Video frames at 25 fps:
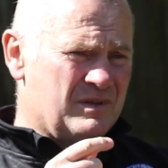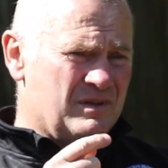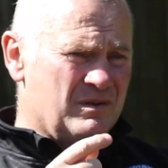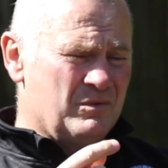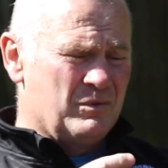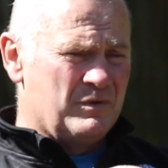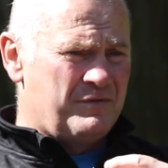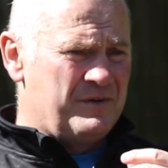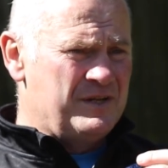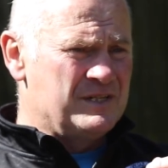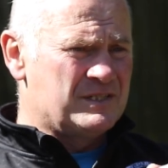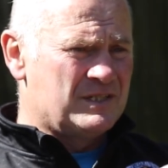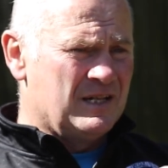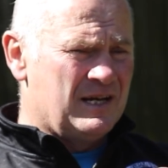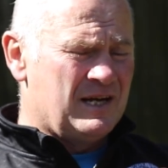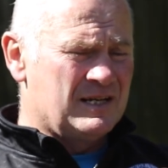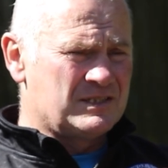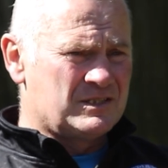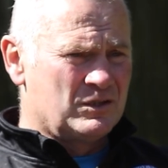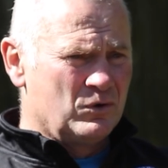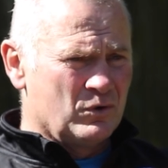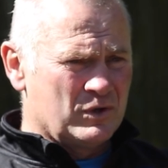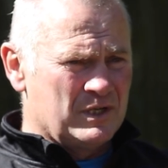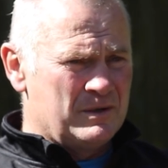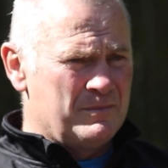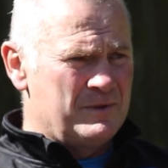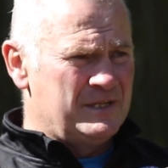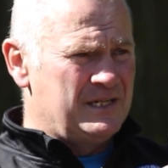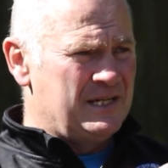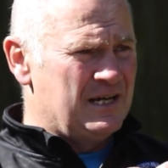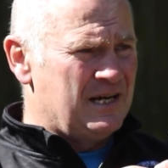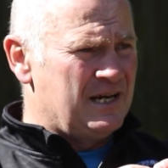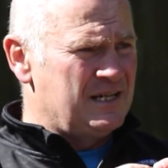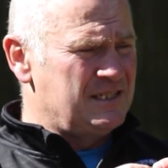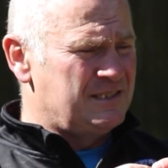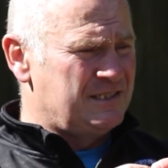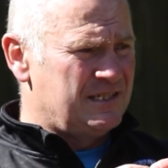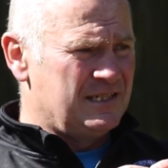with these lads looking them in the
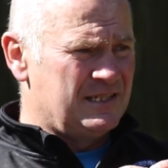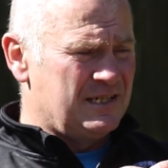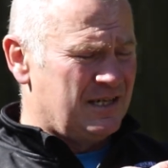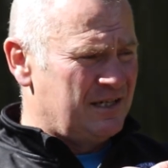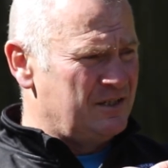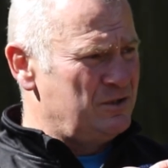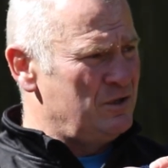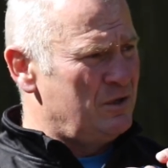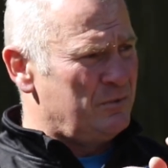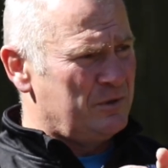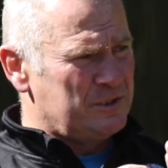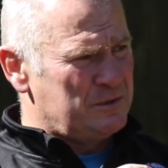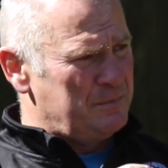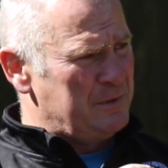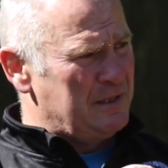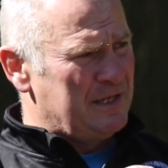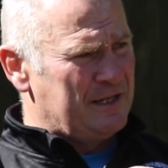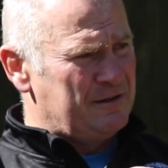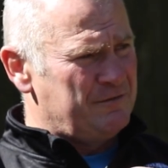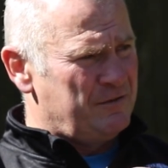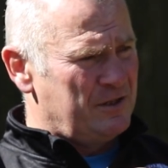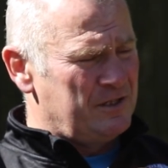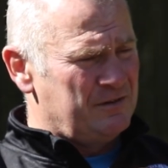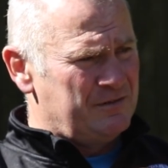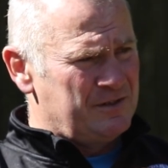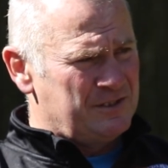eye, saying, I know what's been like for you